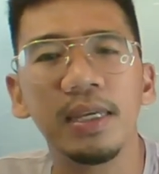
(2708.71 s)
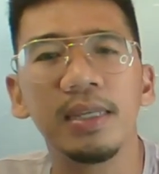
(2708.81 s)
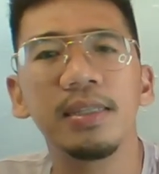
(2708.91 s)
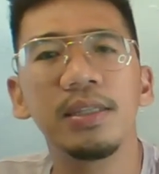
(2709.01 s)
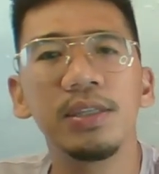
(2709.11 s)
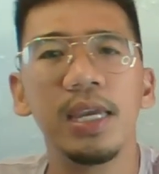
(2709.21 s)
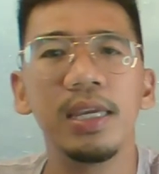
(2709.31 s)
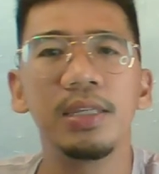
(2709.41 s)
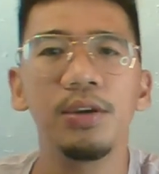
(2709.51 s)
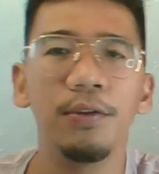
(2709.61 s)

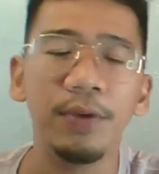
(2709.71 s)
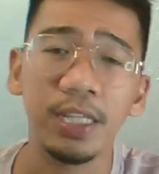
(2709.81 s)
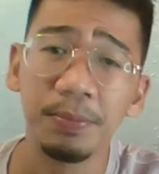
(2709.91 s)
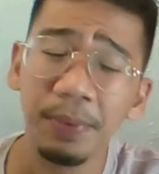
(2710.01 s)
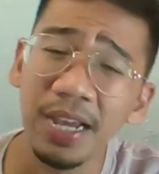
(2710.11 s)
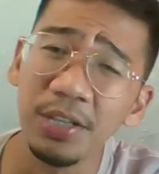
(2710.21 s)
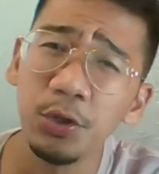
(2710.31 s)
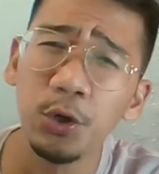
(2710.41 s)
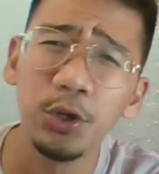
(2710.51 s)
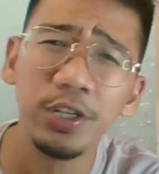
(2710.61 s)
faces, change of
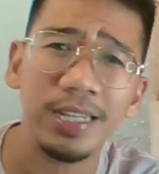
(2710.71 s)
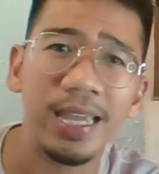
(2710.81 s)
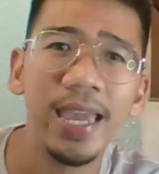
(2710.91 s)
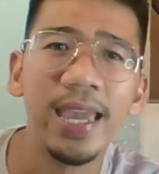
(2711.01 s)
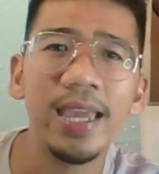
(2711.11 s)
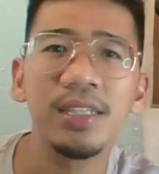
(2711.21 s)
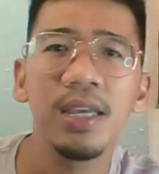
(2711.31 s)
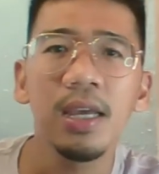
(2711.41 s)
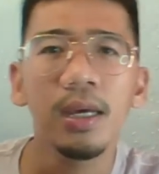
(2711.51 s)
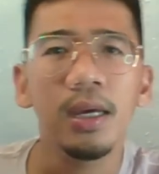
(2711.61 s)
expression,
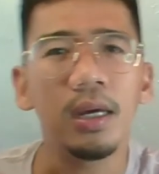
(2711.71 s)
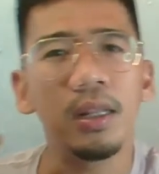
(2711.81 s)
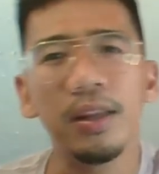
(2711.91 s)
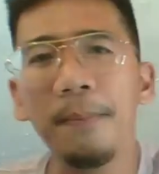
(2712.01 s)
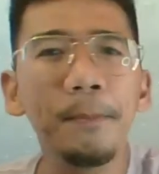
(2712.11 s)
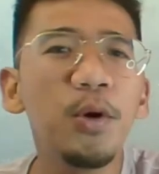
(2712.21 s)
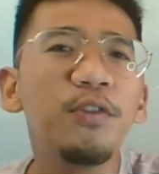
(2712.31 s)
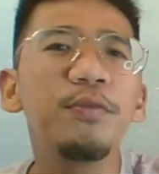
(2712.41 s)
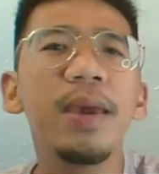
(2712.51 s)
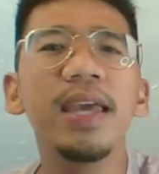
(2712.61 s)
gaze,
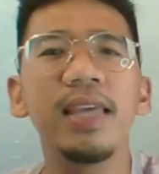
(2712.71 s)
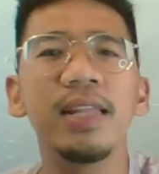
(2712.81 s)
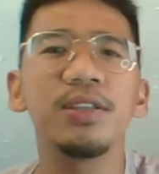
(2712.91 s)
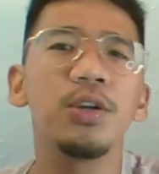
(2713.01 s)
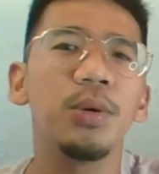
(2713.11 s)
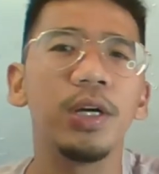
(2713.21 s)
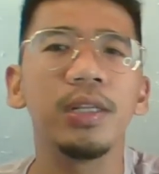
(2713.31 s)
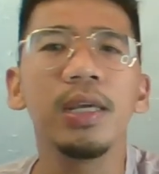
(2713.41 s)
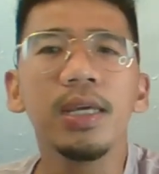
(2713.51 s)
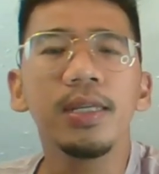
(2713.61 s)
lip movement,
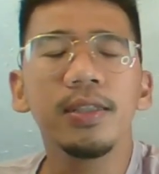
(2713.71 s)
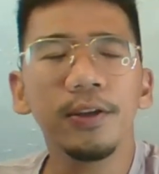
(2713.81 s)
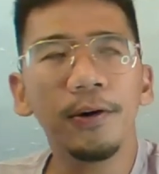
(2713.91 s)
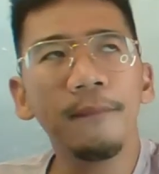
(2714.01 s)
and so on.